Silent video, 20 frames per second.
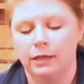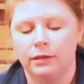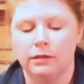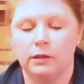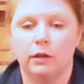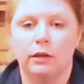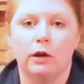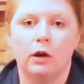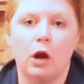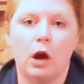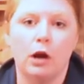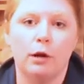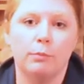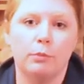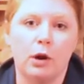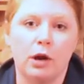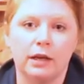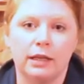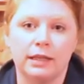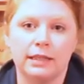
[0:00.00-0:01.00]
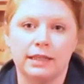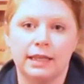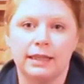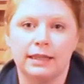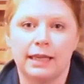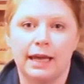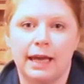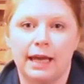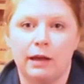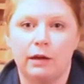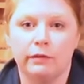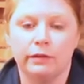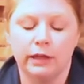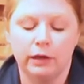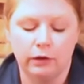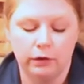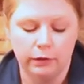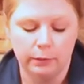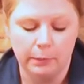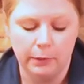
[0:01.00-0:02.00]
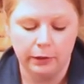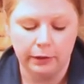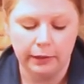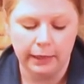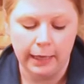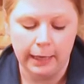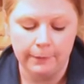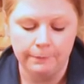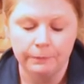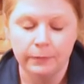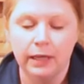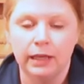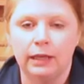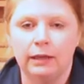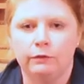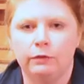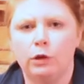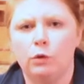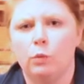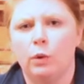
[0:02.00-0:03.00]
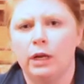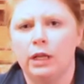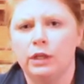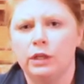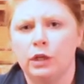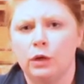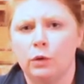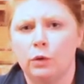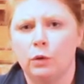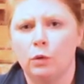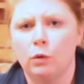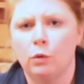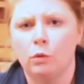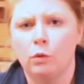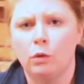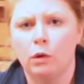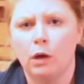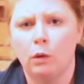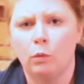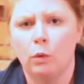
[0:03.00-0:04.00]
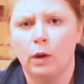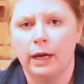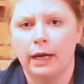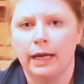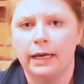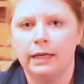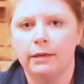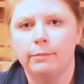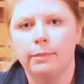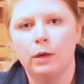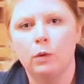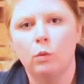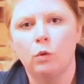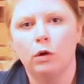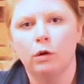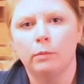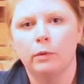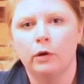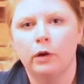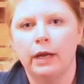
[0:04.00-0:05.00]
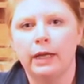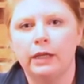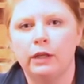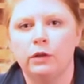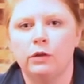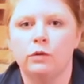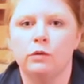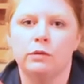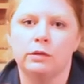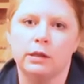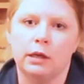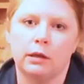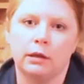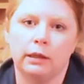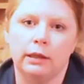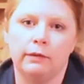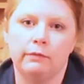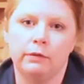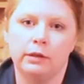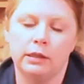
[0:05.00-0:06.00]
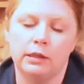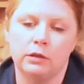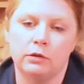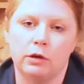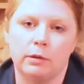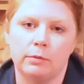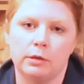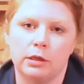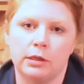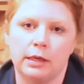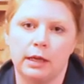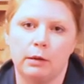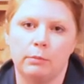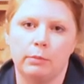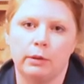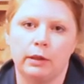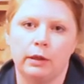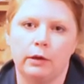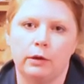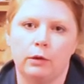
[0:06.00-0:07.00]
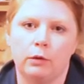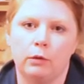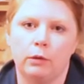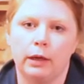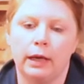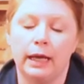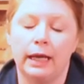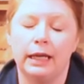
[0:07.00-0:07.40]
So there are products like that out there on the market if you want to know what kind of bit warmer I use, I'll leave the description down below.